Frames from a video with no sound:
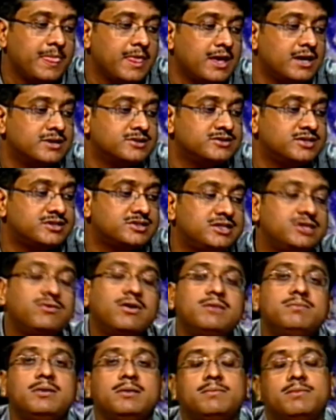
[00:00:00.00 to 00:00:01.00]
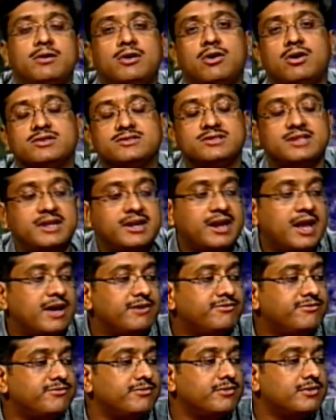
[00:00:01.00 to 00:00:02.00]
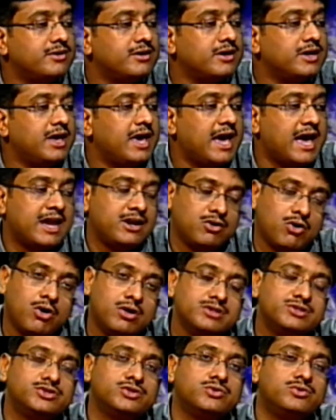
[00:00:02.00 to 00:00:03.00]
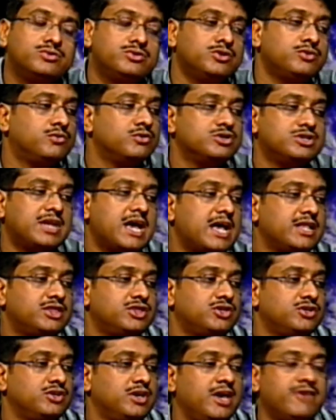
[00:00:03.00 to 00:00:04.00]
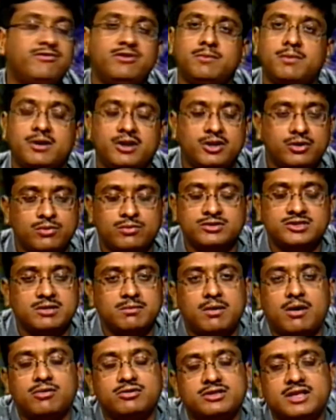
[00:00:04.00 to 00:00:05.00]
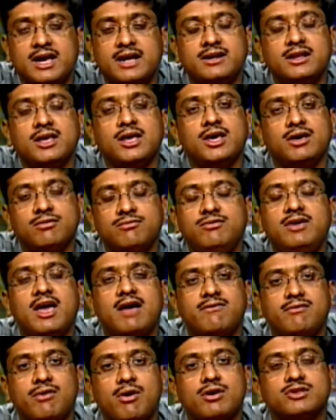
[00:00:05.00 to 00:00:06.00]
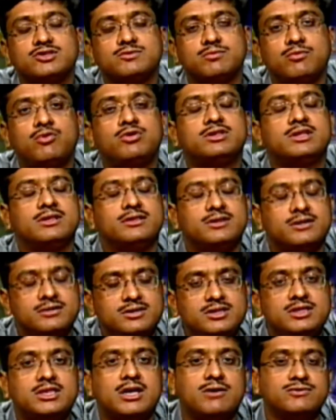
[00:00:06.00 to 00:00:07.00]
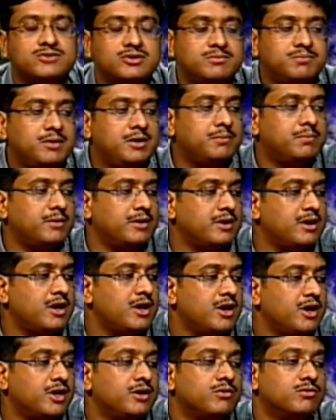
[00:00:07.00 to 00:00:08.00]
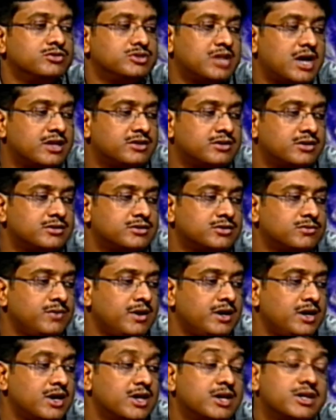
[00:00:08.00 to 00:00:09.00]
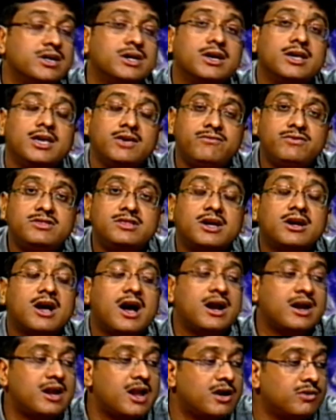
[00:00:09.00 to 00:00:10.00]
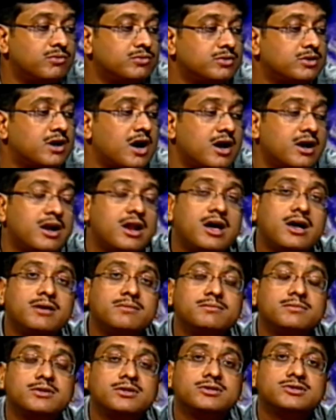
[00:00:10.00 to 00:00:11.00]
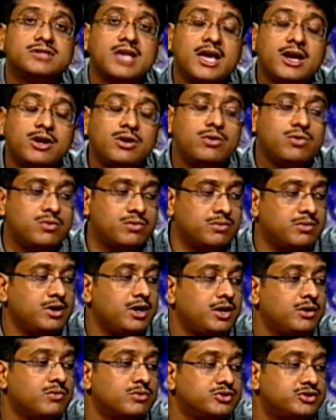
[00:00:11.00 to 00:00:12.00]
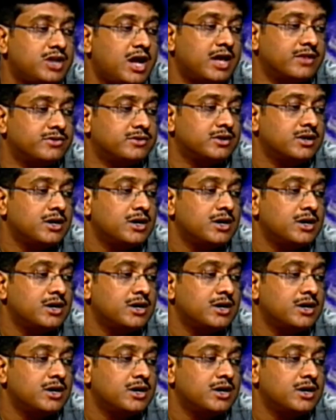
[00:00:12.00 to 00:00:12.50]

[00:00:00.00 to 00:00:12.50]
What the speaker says: 61 people lost their life. And also the Gujarat, everybody knows about that, we have lost more than 13,000 people in Gujarat earthquake. Even the Kandla cyclone in Gujarat,